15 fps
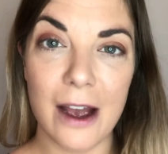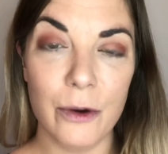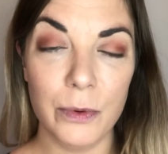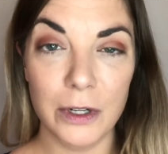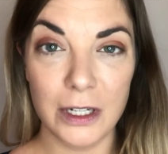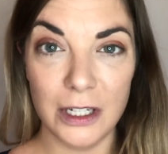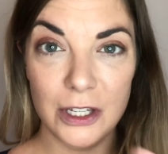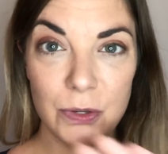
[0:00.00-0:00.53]
we're
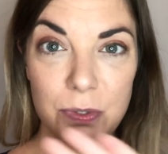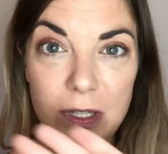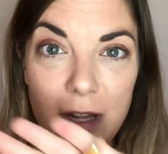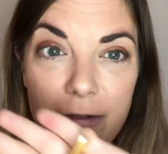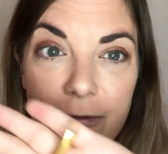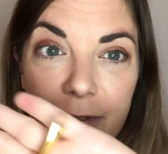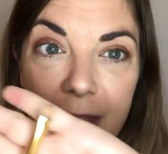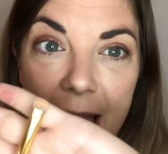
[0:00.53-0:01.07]
going to use a
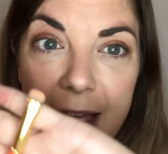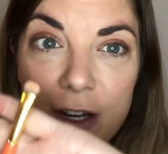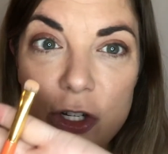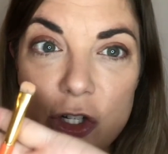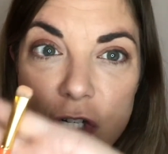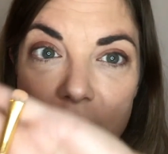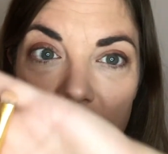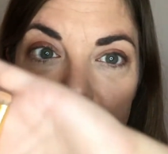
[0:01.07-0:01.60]
flat
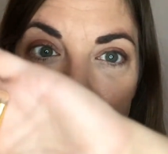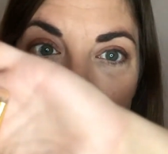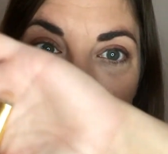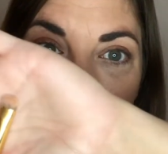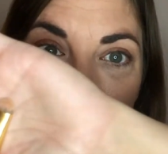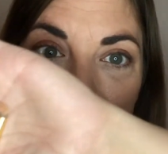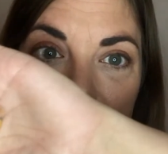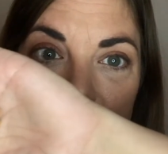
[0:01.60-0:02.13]
shader
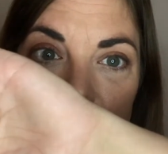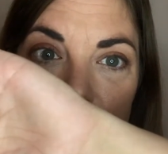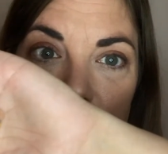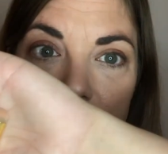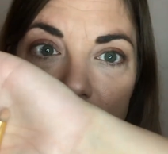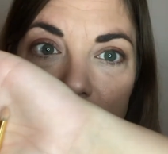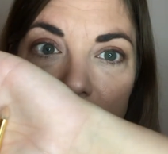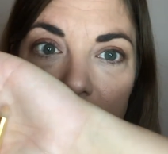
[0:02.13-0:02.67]
brush.
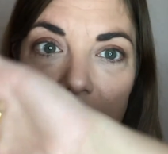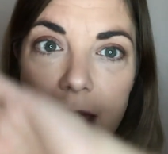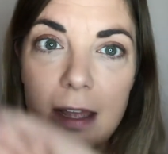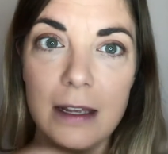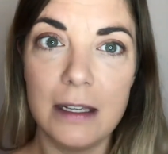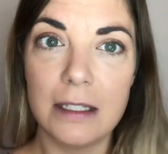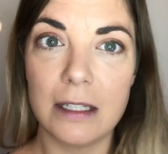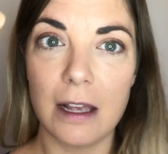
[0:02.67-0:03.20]
So that
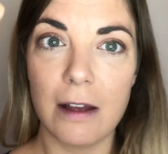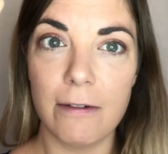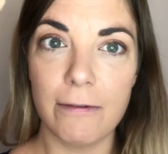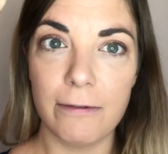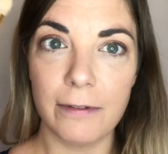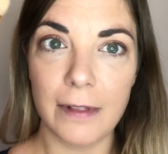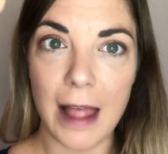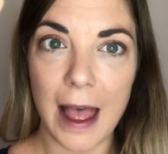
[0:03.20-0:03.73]
is a
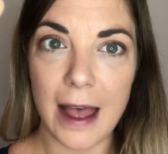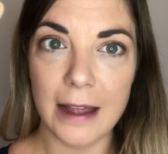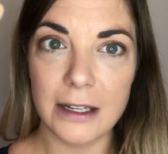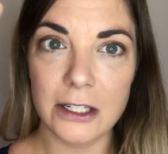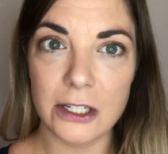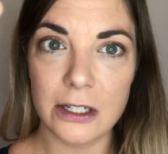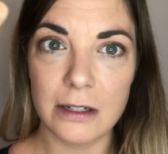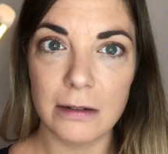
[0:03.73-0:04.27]

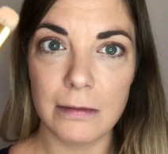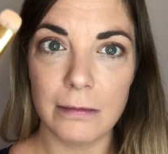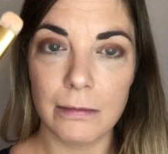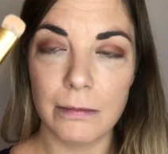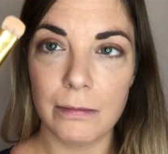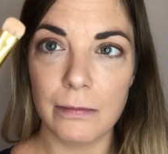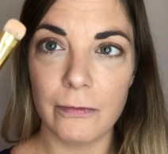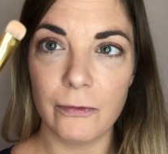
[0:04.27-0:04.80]
flat
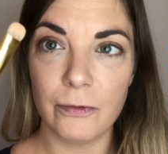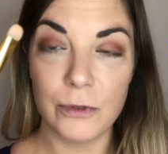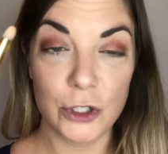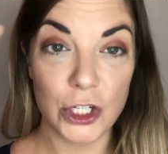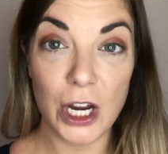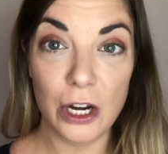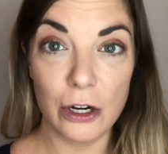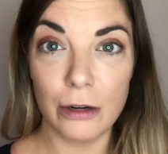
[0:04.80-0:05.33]

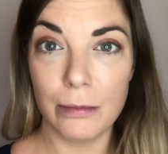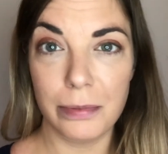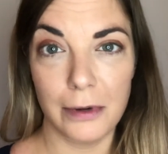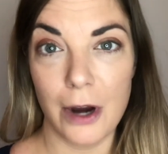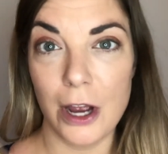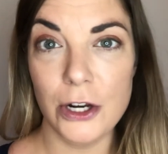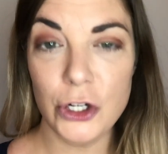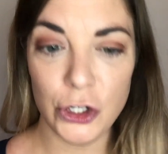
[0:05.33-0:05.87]
shader
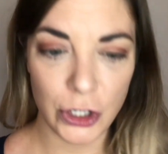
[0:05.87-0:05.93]
brush,